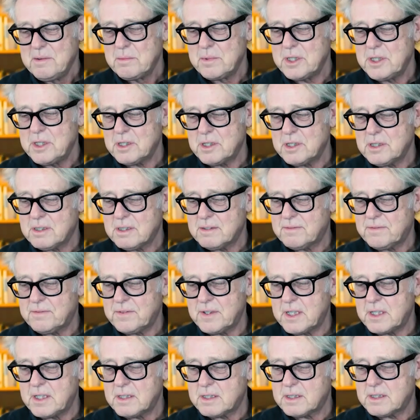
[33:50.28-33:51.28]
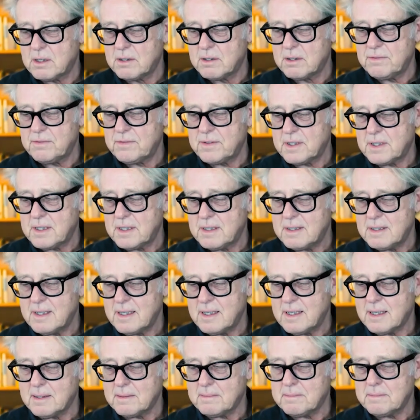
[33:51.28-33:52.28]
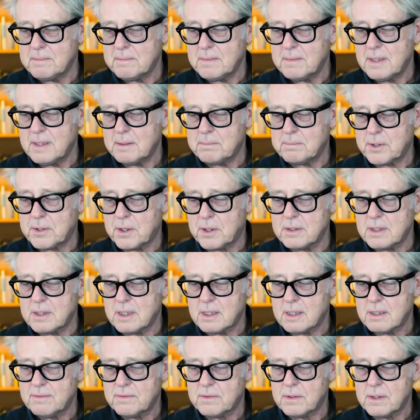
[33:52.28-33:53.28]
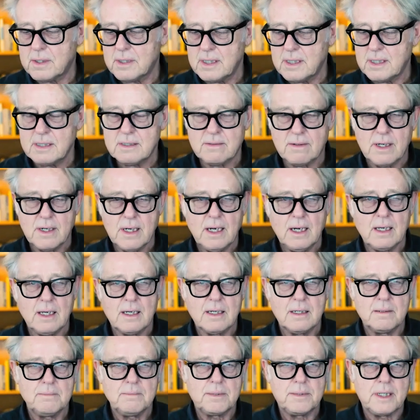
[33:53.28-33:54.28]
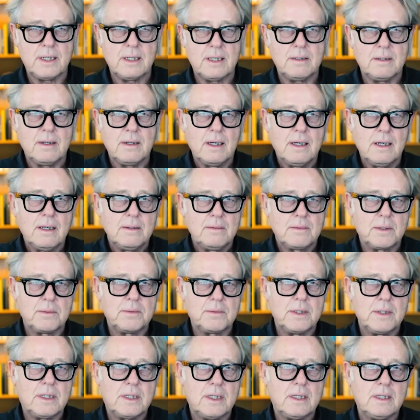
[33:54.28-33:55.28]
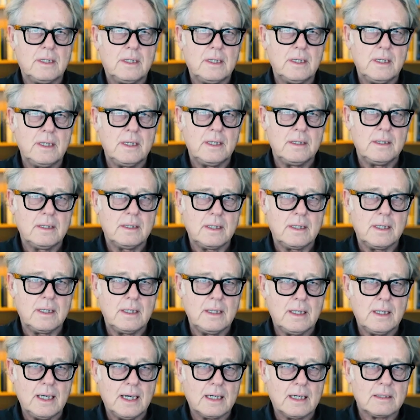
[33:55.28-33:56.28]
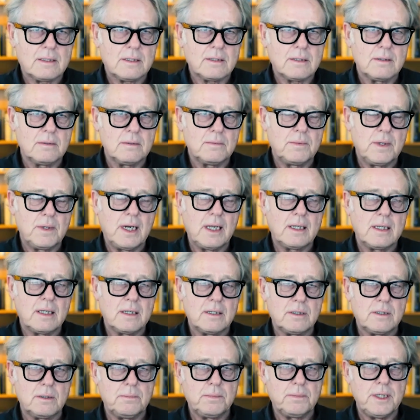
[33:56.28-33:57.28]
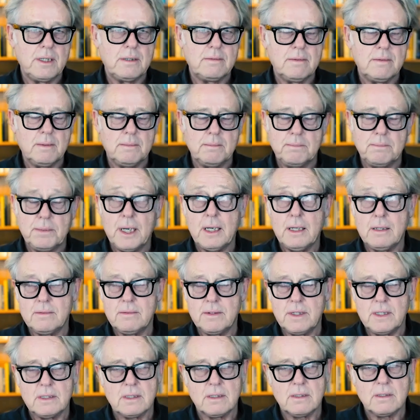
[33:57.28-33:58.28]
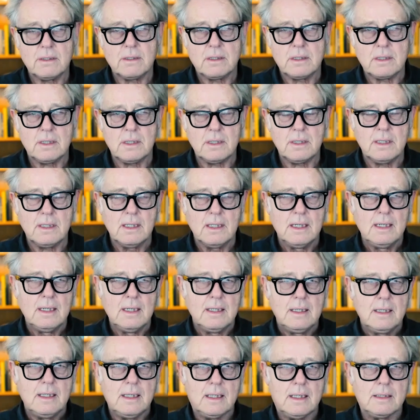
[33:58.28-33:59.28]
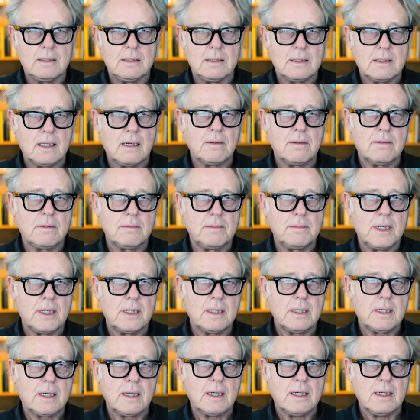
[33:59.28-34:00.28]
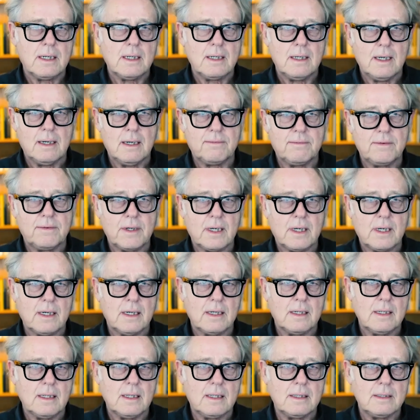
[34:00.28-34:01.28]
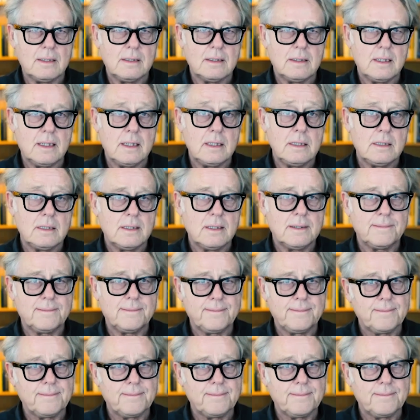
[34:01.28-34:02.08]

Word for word: we just finished off a um, a project for an Israeli company where we did the the the actual willingness to pay, pay research in in South America, Africa, and Asia.